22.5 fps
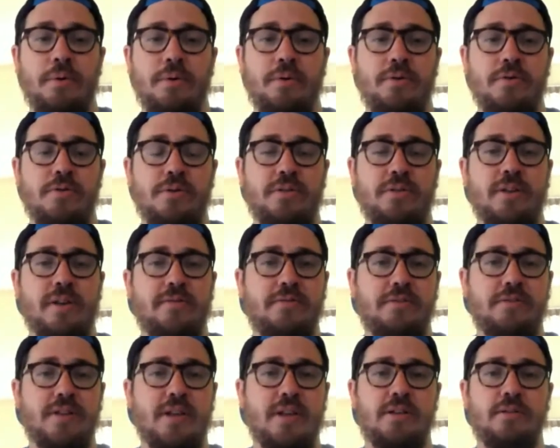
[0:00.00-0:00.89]
You can definitely
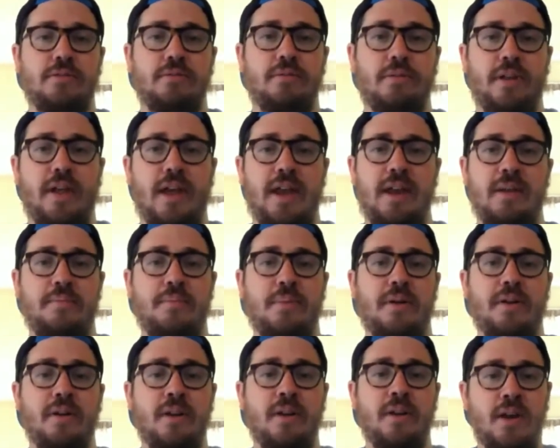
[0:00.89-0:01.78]
take a look at it, but
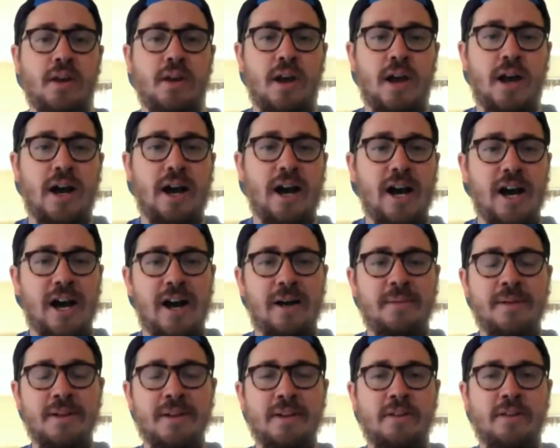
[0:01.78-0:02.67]
I'm
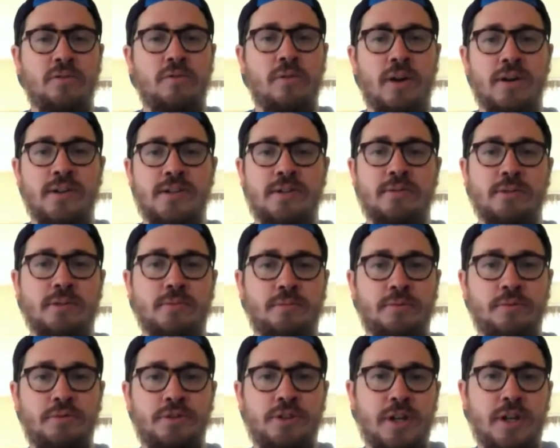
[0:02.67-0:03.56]
not getting crazy with the
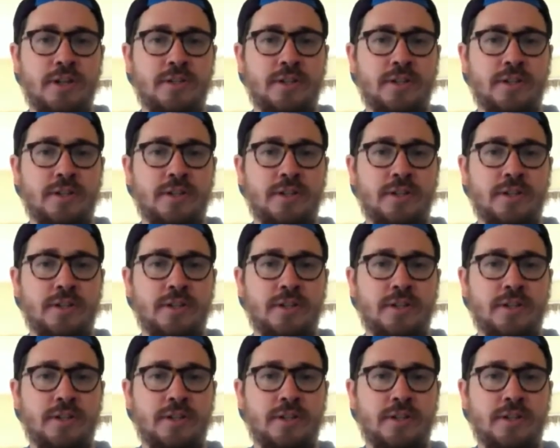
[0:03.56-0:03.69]
Blue Jays.